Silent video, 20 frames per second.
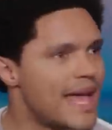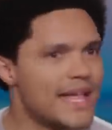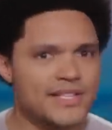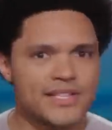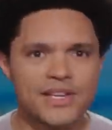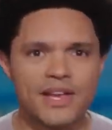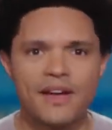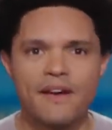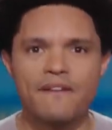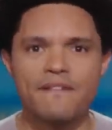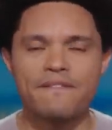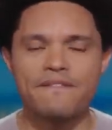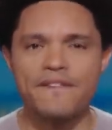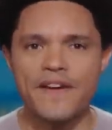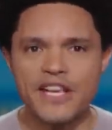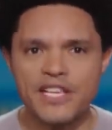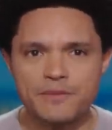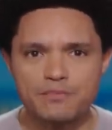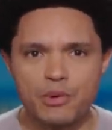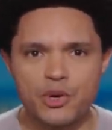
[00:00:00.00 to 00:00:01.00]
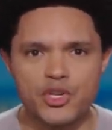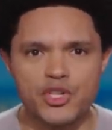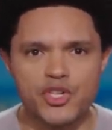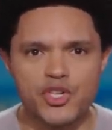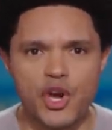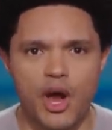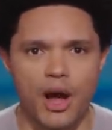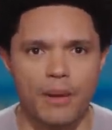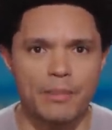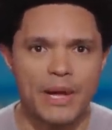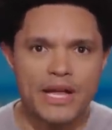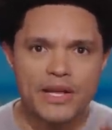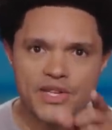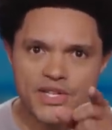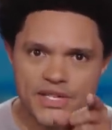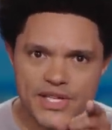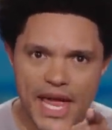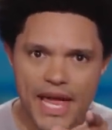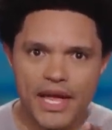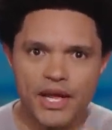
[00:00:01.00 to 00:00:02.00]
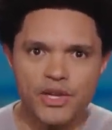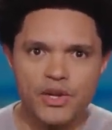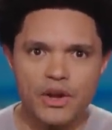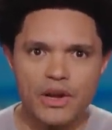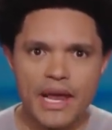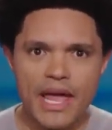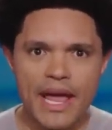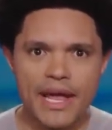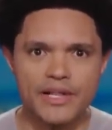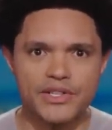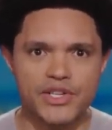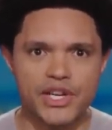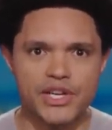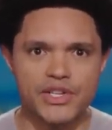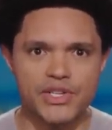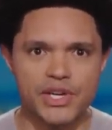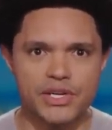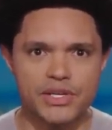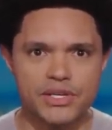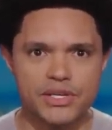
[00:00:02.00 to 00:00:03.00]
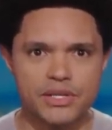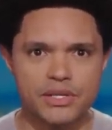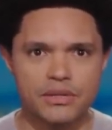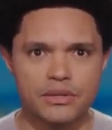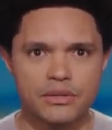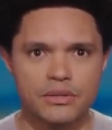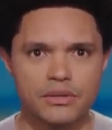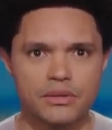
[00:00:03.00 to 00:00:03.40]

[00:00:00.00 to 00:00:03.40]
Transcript: That's Facebook's job. Stay in your lane, teachers.